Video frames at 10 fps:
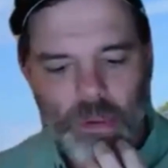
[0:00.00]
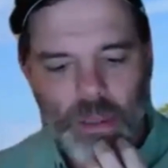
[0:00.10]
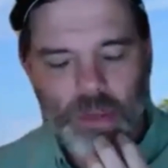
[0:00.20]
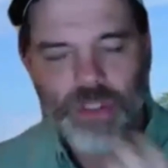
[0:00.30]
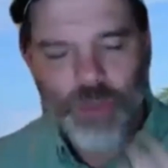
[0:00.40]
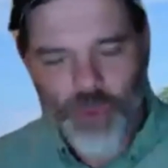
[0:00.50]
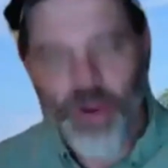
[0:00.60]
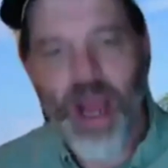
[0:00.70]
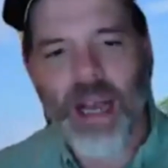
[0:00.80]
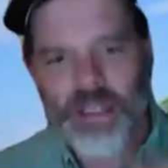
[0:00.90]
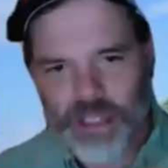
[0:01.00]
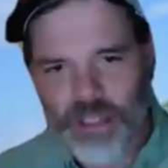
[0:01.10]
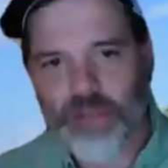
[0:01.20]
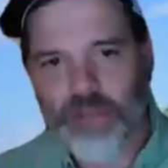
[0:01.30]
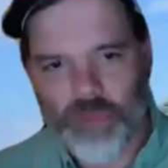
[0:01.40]
so we were
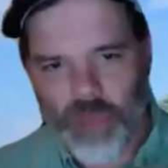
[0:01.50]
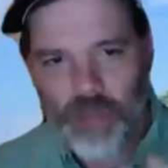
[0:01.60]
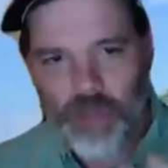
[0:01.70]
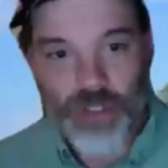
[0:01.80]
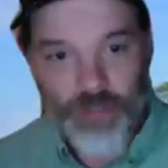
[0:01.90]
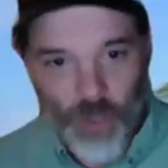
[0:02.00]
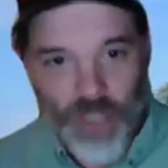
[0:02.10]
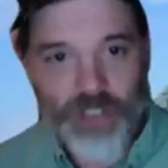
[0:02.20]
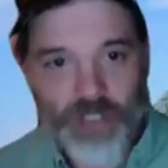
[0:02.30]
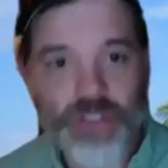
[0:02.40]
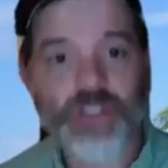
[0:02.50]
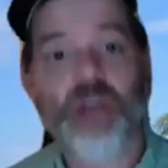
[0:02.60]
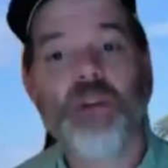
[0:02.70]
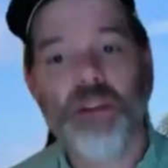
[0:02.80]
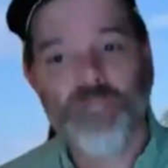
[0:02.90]
asking a bunch of questions, because I
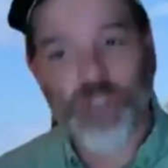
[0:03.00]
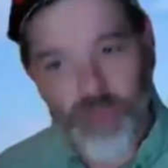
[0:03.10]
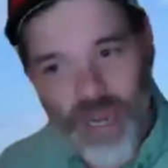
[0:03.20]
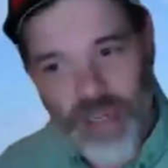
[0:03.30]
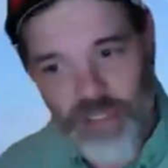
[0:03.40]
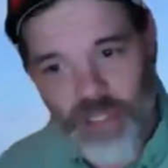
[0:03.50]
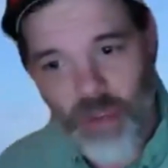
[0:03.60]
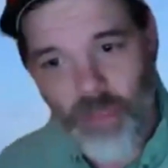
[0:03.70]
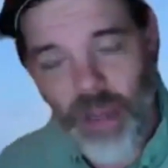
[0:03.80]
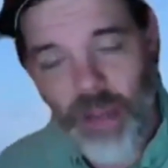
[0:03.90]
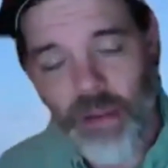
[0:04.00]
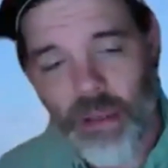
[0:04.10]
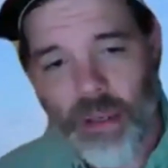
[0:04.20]
would have to go back and tell my